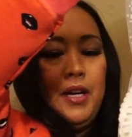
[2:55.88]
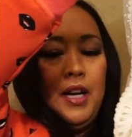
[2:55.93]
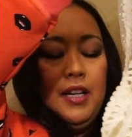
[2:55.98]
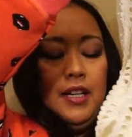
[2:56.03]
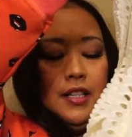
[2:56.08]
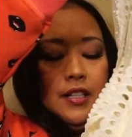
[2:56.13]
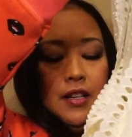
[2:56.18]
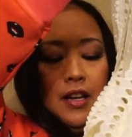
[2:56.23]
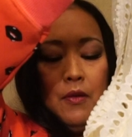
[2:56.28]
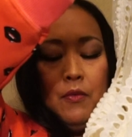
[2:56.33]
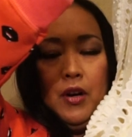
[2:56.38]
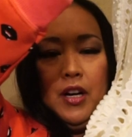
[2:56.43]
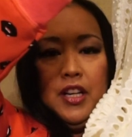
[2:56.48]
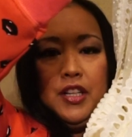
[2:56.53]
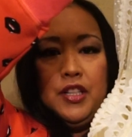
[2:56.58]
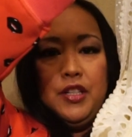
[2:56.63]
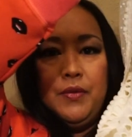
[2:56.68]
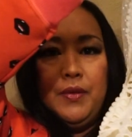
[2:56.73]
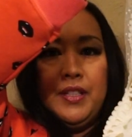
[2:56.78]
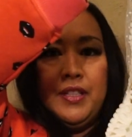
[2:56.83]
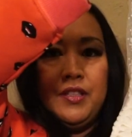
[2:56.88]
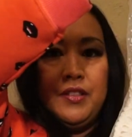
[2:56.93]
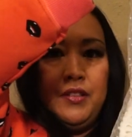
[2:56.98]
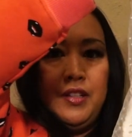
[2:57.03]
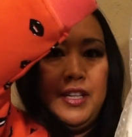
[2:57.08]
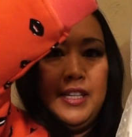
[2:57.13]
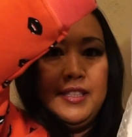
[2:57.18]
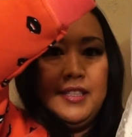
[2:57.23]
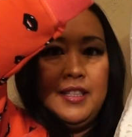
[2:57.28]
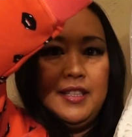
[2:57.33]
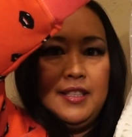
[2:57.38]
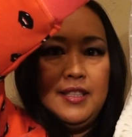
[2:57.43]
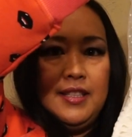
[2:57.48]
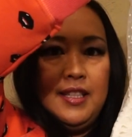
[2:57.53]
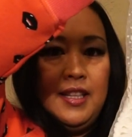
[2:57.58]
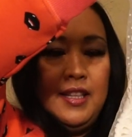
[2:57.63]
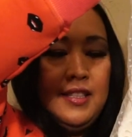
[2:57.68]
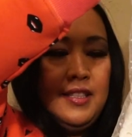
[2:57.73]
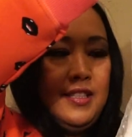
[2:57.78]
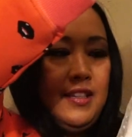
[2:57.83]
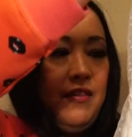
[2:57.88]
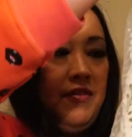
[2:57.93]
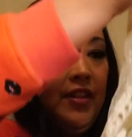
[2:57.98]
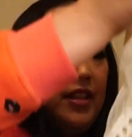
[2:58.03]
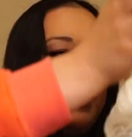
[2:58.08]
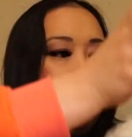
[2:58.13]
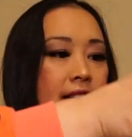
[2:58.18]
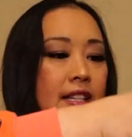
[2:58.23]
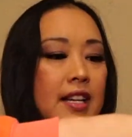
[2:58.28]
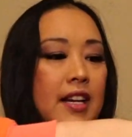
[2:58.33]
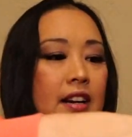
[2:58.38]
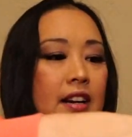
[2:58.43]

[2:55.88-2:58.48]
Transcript: I want to do it so you guys can see the stuff that's in